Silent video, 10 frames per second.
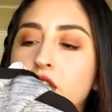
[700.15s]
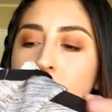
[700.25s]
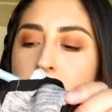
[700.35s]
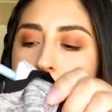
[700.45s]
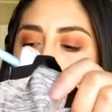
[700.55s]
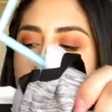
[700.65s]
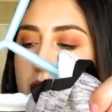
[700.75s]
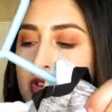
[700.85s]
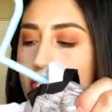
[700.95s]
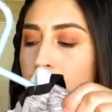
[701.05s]
So I got
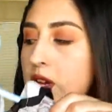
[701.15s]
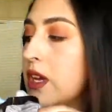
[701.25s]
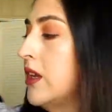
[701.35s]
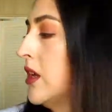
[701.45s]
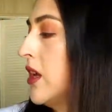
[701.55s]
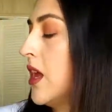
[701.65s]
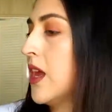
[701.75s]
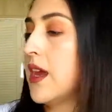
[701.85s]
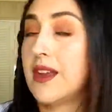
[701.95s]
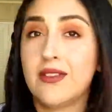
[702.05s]
him a new one.
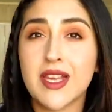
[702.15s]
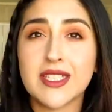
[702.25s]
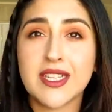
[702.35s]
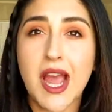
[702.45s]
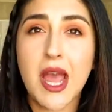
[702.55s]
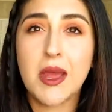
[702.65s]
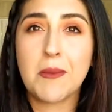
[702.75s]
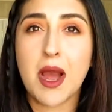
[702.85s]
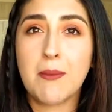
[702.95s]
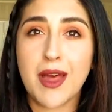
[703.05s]
And this
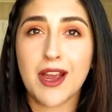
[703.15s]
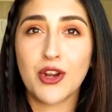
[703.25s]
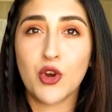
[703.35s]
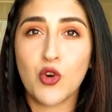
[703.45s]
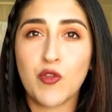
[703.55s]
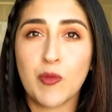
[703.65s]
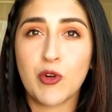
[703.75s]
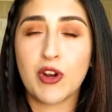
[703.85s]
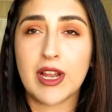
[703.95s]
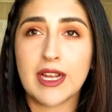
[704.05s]
time, I'm not gonna go
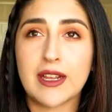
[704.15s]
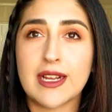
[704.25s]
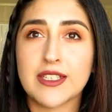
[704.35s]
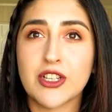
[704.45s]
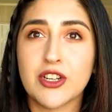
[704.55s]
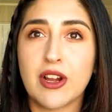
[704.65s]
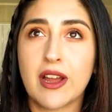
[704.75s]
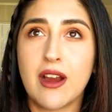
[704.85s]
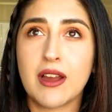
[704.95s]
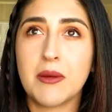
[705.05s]
overboard like last year.
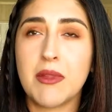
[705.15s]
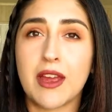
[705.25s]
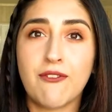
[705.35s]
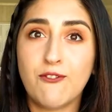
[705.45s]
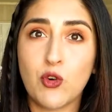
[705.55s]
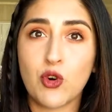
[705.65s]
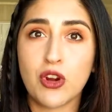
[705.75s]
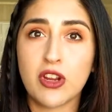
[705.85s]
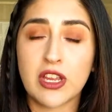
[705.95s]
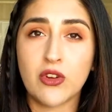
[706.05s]
I got him like
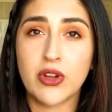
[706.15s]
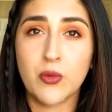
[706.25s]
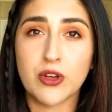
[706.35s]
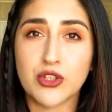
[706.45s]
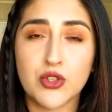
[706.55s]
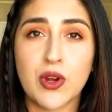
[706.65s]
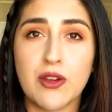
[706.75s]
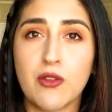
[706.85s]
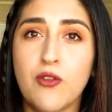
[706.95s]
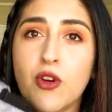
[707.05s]
four and he only wore two
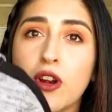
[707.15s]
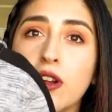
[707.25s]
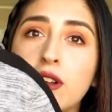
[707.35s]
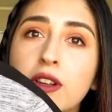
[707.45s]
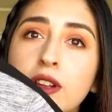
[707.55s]
out of the four.